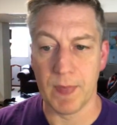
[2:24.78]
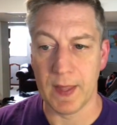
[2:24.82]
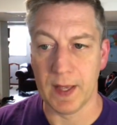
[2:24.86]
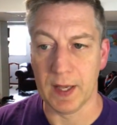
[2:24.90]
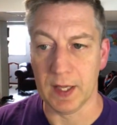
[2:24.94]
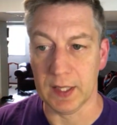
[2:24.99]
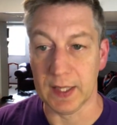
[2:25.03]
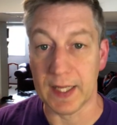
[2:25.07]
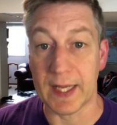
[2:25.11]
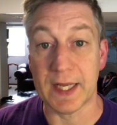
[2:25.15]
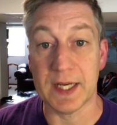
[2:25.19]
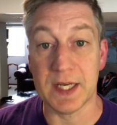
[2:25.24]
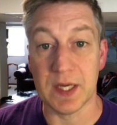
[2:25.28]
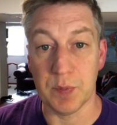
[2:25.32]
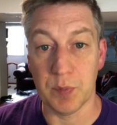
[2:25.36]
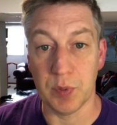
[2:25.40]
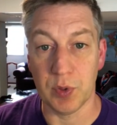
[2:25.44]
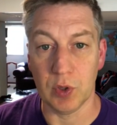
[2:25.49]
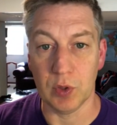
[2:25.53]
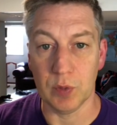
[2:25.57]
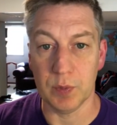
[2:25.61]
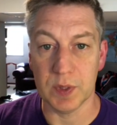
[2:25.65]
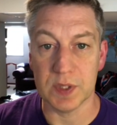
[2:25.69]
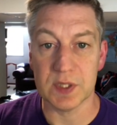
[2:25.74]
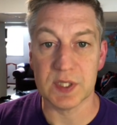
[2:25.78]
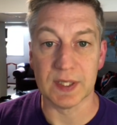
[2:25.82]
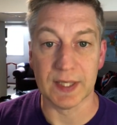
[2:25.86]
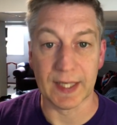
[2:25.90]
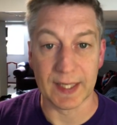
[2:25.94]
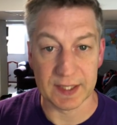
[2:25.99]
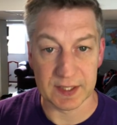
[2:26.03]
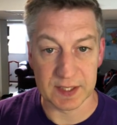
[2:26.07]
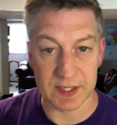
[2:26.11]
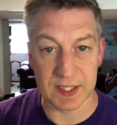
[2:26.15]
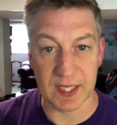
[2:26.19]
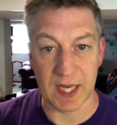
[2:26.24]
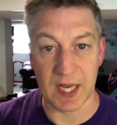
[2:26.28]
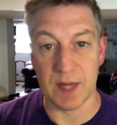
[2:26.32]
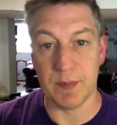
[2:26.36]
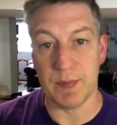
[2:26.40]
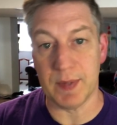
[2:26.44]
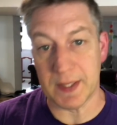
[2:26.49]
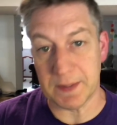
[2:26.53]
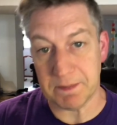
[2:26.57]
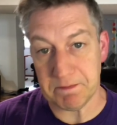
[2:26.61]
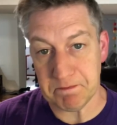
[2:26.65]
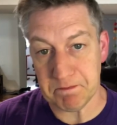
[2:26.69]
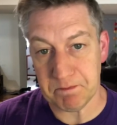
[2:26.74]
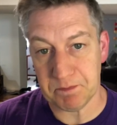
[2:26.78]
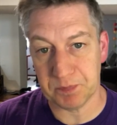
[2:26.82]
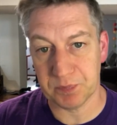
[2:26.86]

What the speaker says: land improvements, landscaping,